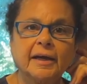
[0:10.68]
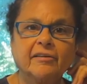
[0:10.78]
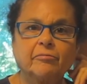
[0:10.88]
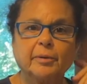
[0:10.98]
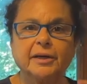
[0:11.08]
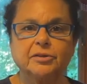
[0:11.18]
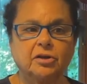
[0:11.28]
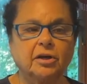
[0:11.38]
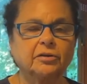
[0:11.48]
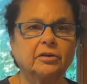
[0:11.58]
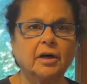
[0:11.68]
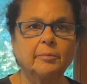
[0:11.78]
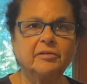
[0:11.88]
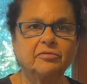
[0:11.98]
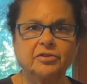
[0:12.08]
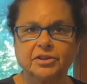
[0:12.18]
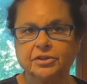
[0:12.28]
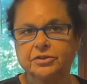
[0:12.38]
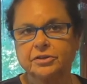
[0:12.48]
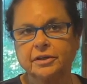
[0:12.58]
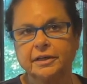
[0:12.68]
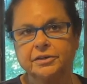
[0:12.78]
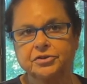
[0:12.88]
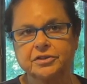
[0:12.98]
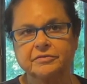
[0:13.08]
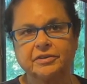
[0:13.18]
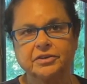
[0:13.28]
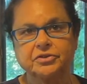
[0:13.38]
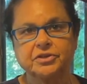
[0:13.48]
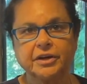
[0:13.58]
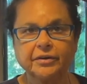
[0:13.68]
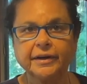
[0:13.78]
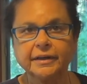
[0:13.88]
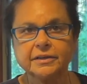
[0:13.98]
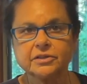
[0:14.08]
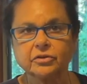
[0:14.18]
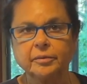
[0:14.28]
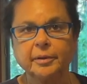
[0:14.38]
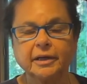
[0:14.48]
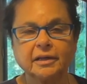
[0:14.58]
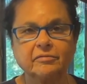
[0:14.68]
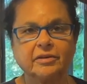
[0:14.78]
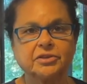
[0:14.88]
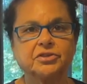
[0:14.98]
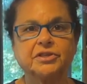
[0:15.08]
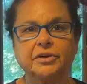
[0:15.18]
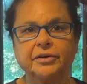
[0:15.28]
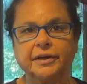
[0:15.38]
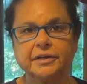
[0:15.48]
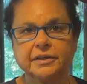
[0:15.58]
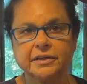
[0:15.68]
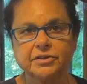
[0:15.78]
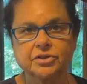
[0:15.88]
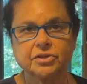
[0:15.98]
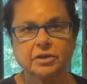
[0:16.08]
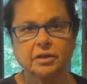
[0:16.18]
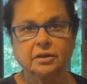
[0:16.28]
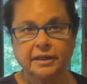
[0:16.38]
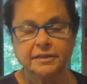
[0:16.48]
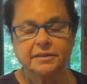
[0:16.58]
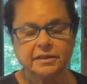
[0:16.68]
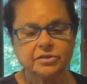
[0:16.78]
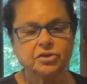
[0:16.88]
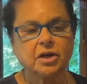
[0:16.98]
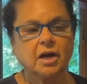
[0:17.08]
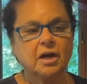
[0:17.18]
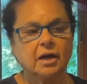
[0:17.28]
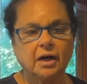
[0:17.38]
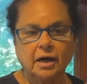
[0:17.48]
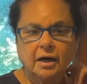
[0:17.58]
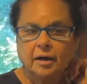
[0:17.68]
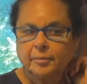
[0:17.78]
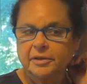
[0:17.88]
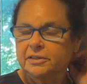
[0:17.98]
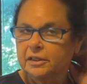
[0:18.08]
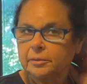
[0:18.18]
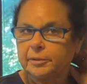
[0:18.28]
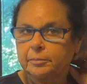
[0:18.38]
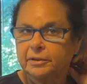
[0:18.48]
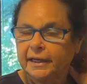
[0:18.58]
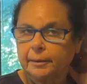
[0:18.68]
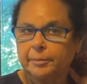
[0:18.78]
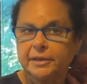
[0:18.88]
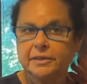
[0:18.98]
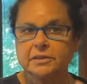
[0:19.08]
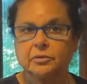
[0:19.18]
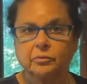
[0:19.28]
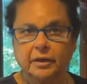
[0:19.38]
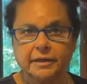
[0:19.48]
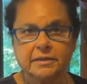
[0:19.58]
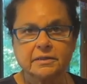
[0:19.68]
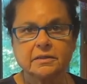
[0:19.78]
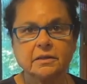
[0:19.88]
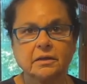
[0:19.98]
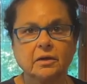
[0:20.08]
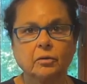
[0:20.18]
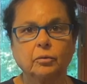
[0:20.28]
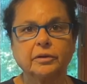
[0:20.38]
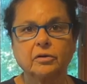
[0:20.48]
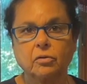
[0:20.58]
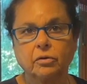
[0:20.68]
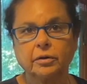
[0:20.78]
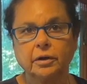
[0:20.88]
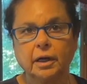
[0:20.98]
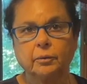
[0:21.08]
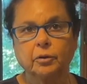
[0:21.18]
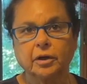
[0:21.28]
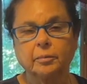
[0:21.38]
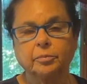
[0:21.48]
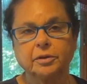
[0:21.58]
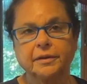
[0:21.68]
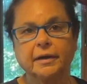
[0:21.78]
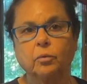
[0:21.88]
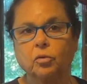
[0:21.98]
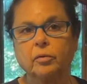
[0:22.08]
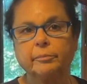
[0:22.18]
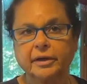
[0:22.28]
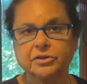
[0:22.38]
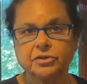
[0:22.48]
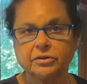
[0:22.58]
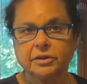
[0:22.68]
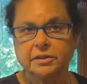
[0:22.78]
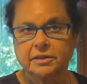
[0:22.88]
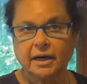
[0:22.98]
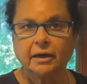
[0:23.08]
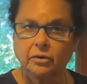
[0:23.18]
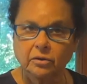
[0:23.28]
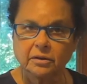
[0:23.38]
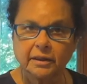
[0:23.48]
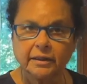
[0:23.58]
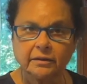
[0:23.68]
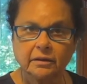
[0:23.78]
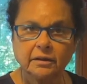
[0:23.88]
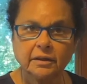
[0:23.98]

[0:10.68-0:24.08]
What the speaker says: have my daughter coming for dinner tonight. She's a vegetarian, so I'm making a vegetarian dish, light dish. It's going to be black beans and rice with corn, and we're going to put that warm mixture in tacos later